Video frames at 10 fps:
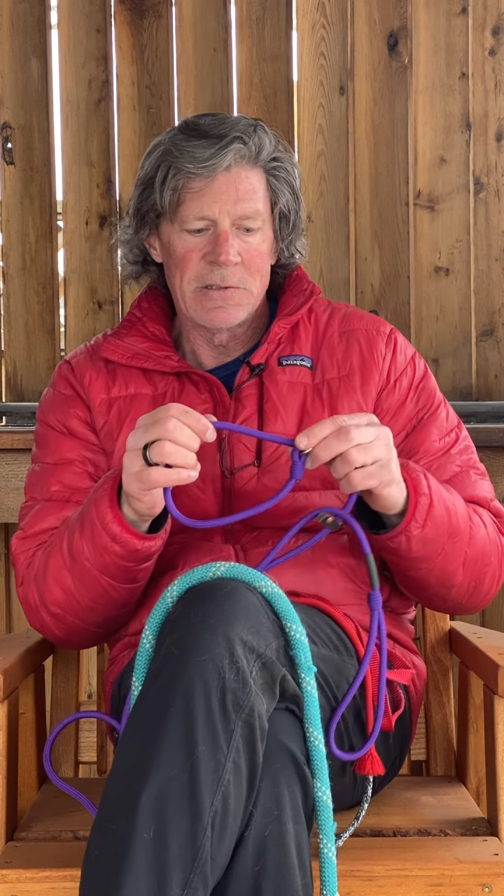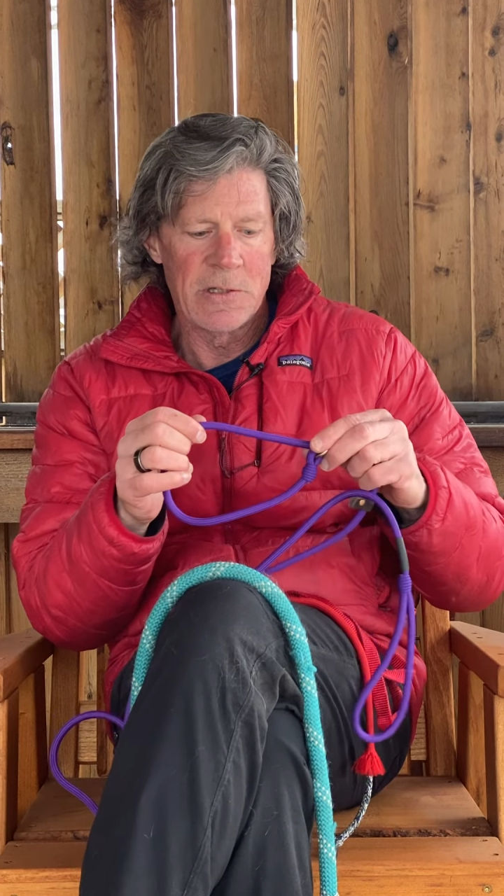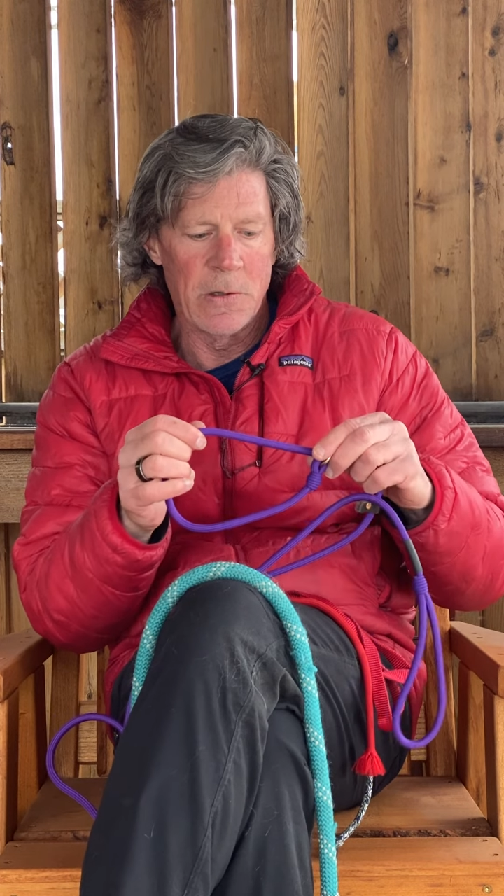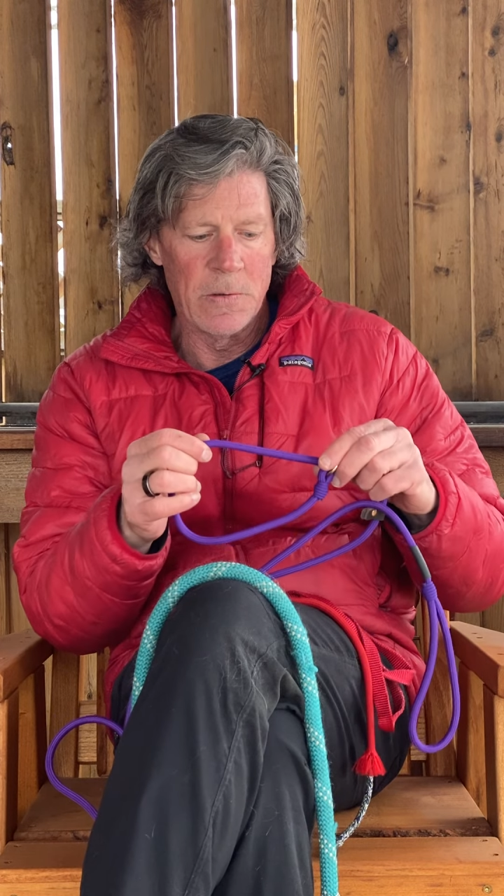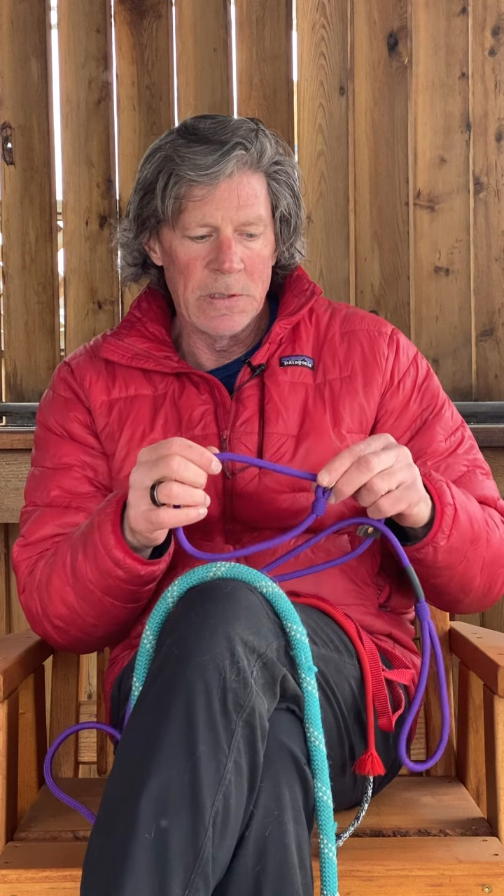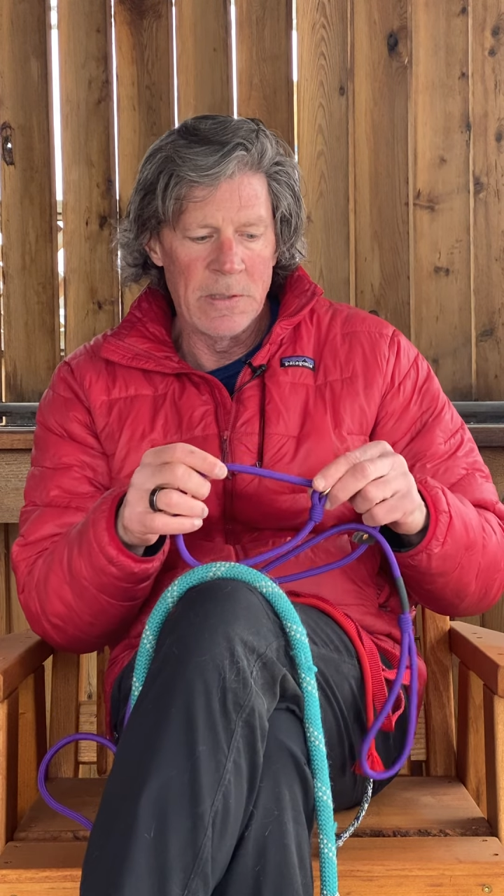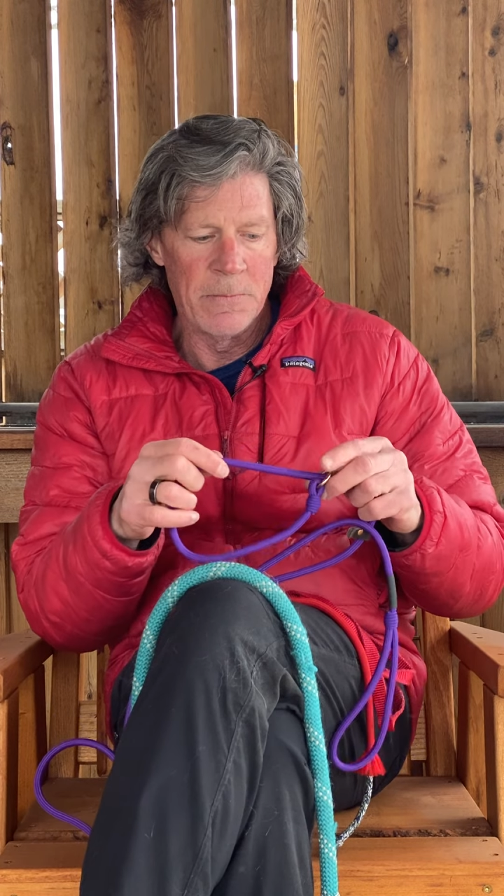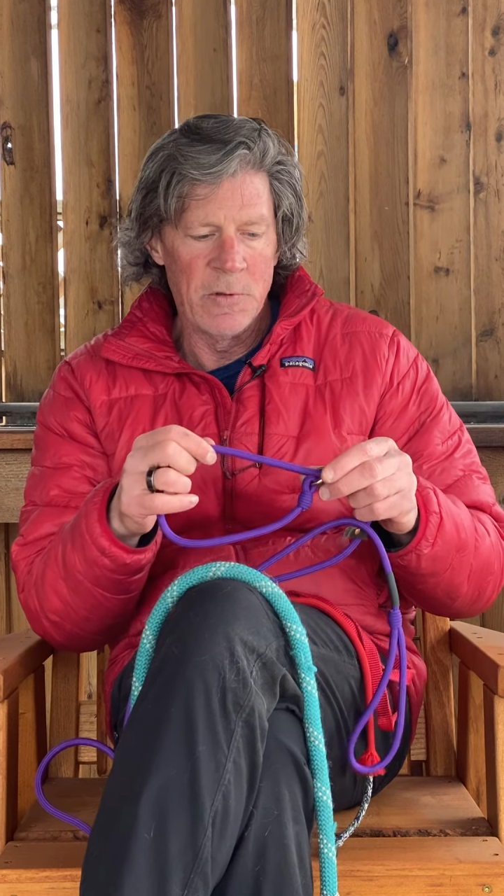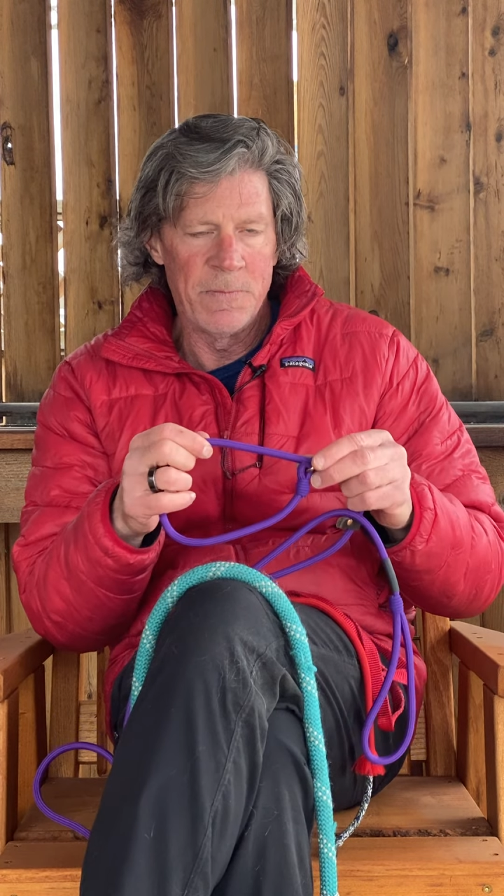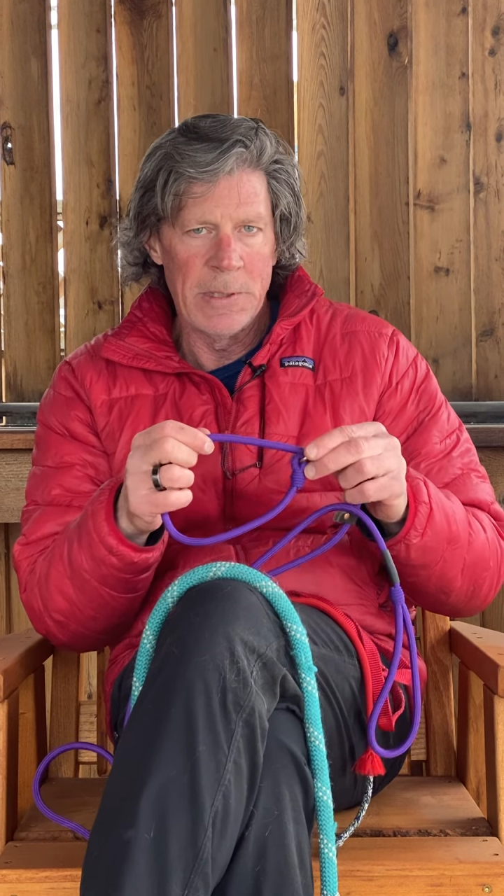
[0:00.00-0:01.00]
so the
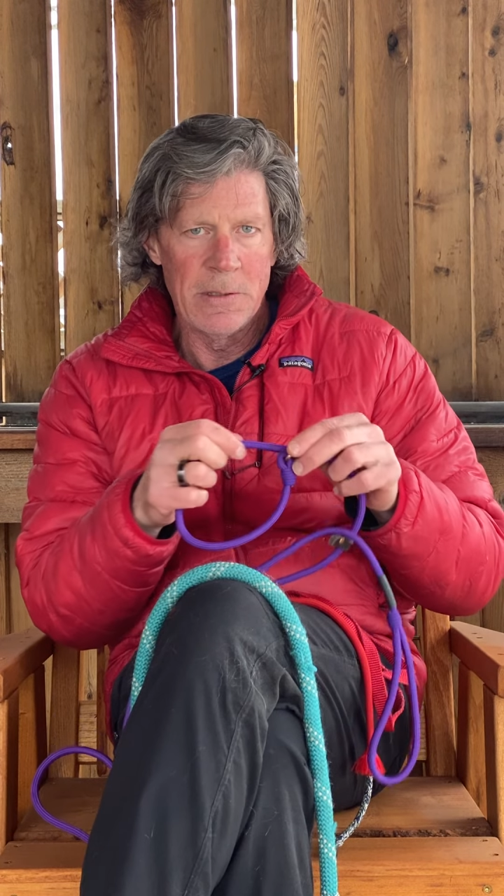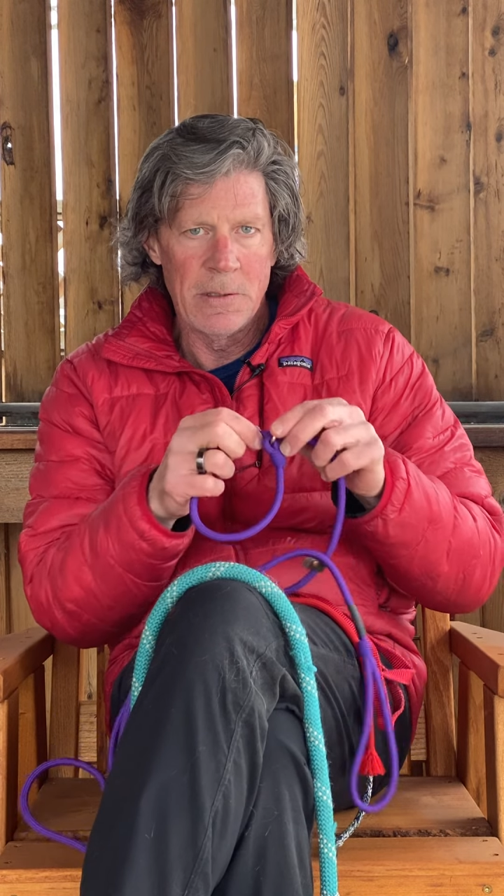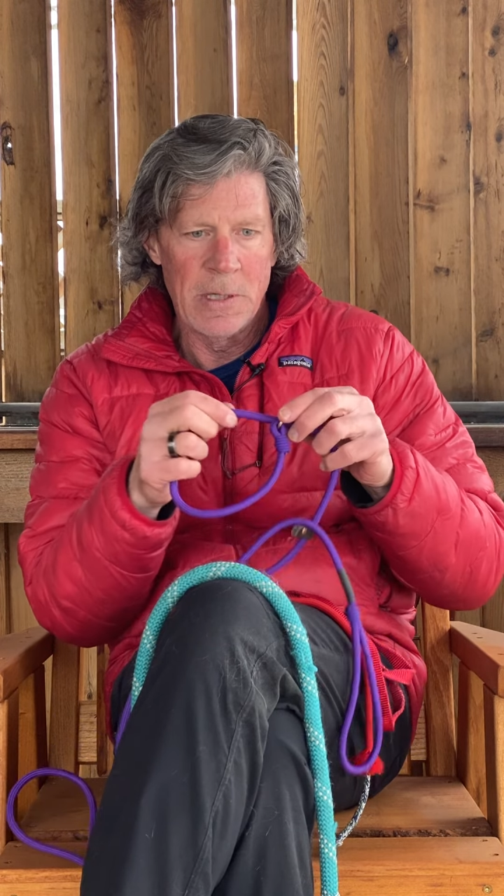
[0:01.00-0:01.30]
movement